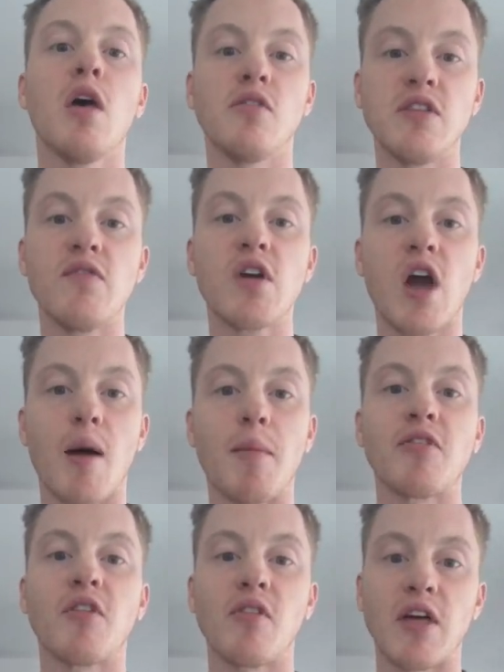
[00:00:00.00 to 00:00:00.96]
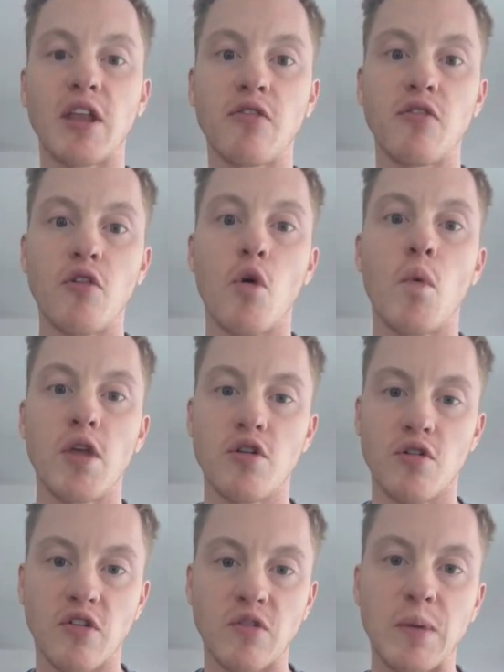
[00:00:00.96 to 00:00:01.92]
leave a comment to let us know what
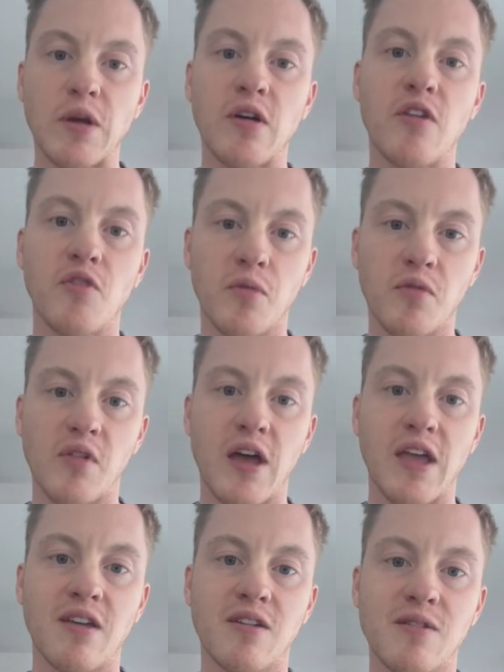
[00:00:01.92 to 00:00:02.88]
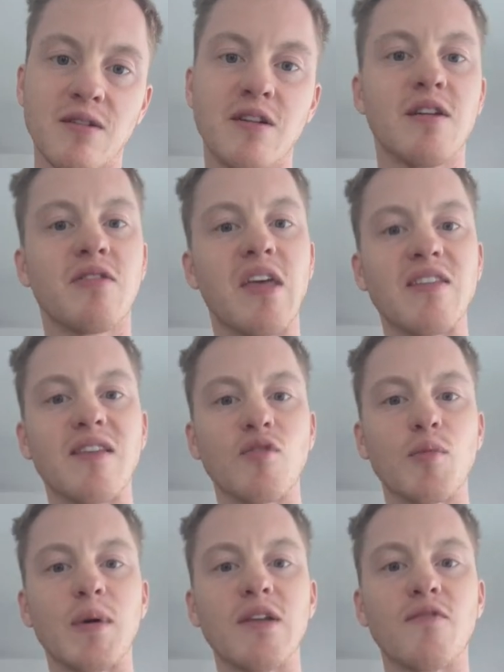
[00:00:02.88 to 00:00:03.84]
your experience was like. Thanks
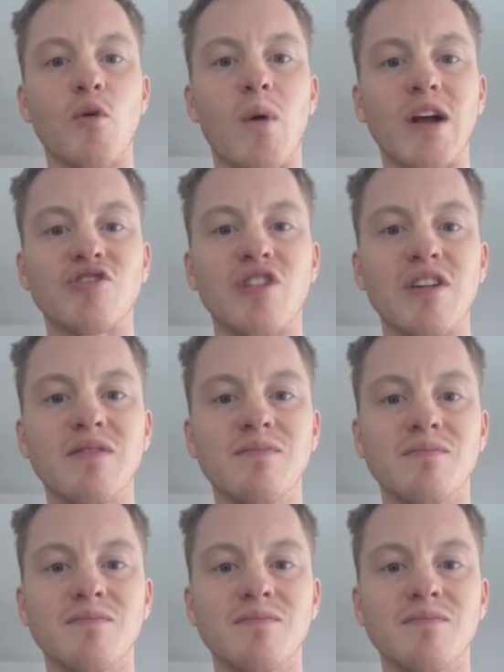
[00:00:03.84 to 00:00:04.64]
everybody for watching.